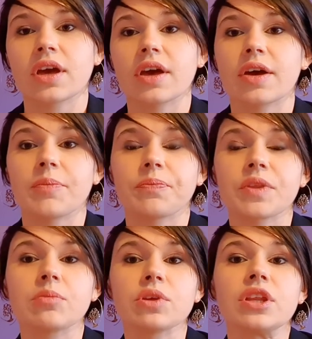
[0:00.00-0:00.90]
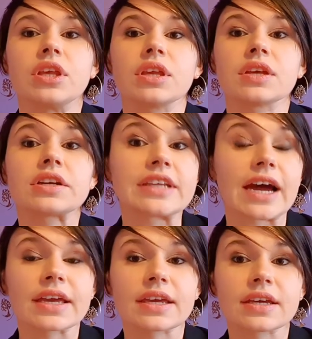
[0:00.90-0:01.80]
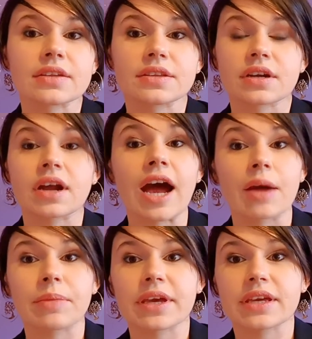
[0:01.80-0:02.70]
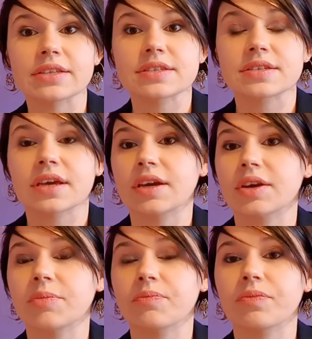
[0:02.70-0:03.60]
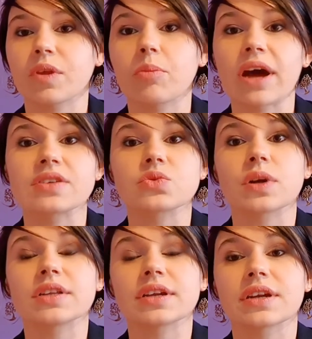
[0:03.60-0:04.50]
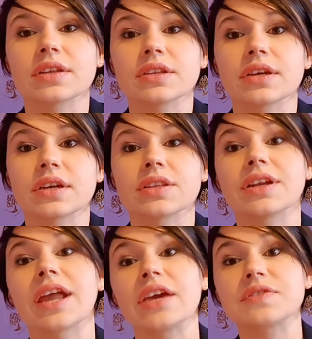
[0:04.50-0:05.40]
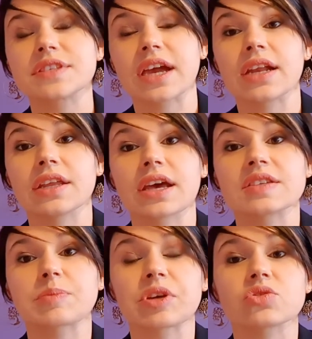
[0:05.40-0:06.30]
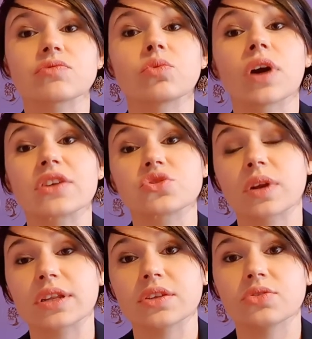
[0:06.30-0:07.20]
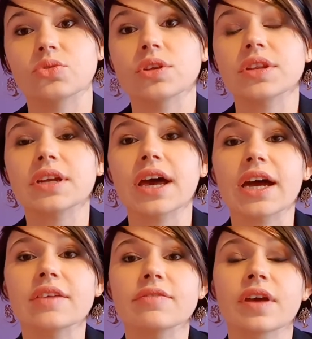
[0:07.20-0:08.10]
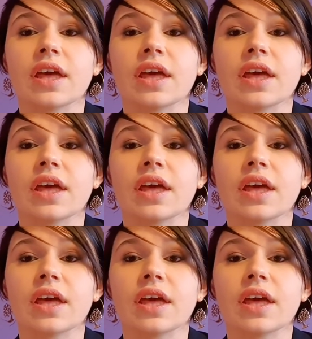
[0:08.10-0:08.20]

um, meaning their diet, their habits, um, but as well their, their their lifestyle and aspects of what actually they do in their life,